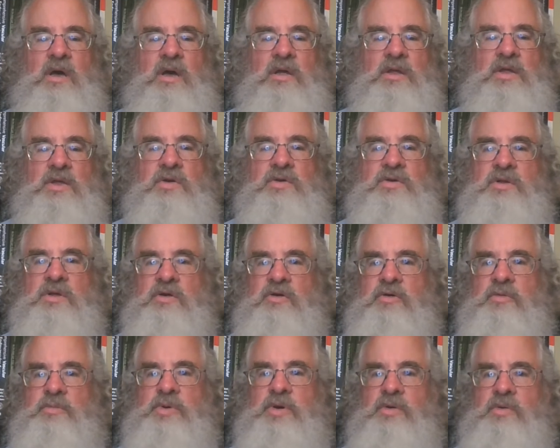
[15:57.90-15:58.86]

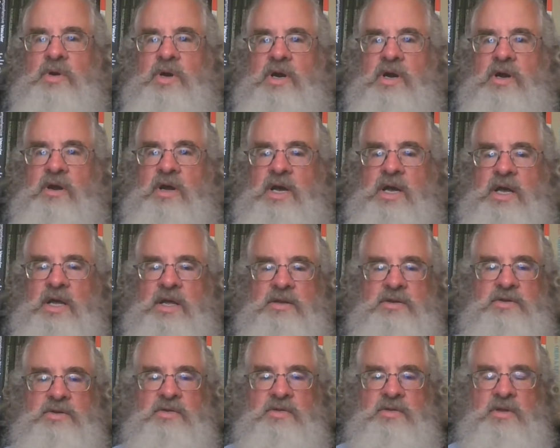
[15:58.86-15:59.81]
YouTube, where I
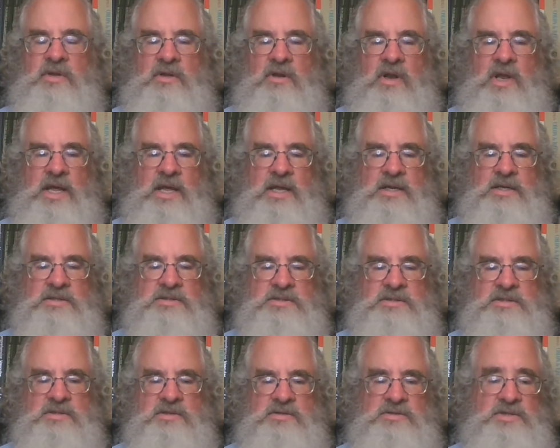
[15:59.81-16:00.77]
do the little edits,
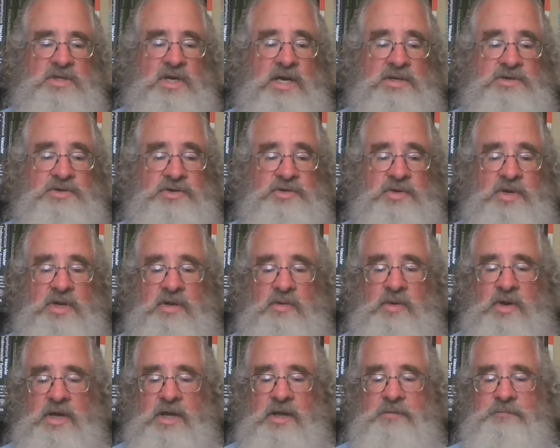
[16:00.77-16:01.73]
or try to
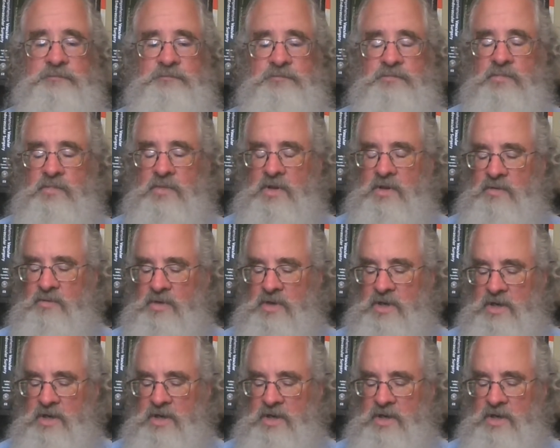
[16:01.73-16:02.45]
anyway, when I